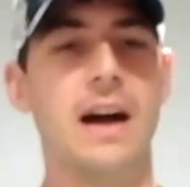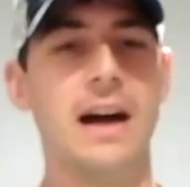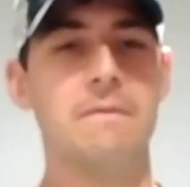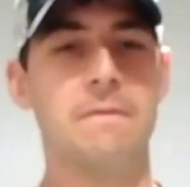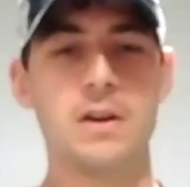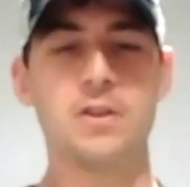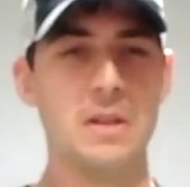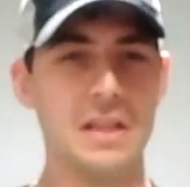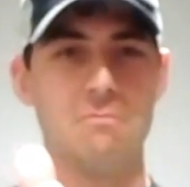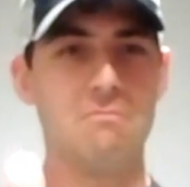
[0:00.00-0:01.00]

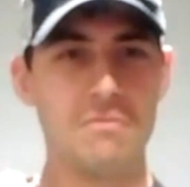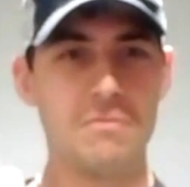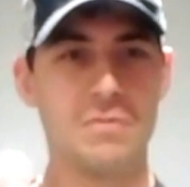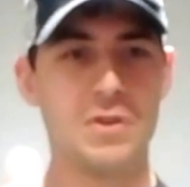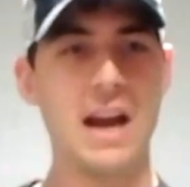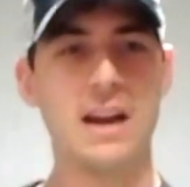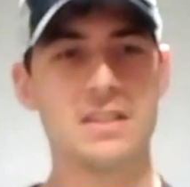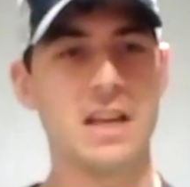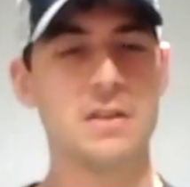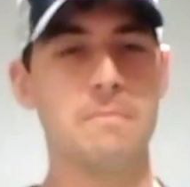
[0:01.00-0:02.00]
virtually share
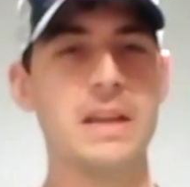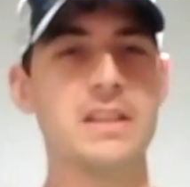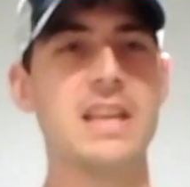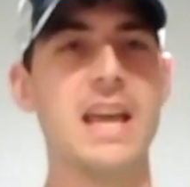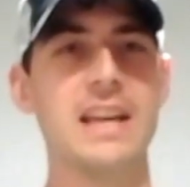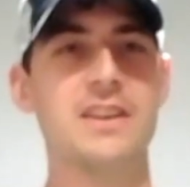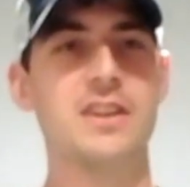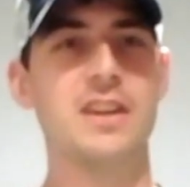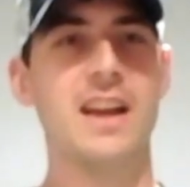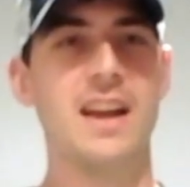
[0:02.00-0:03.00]
such a big
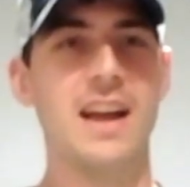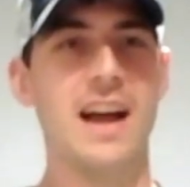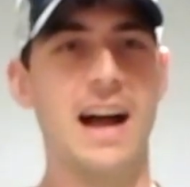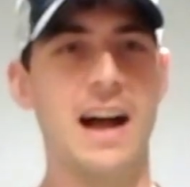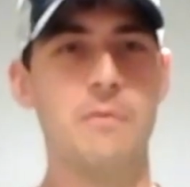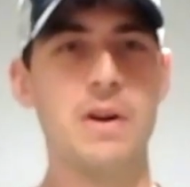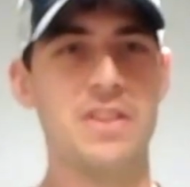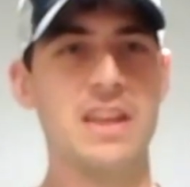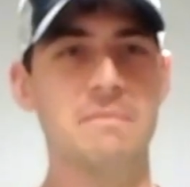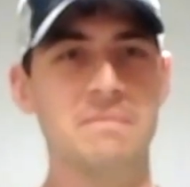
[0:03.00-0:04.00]
stage
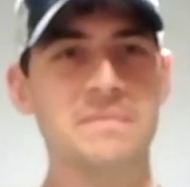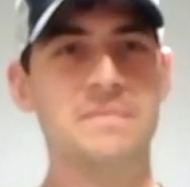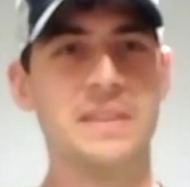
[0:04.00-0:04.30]
with them. It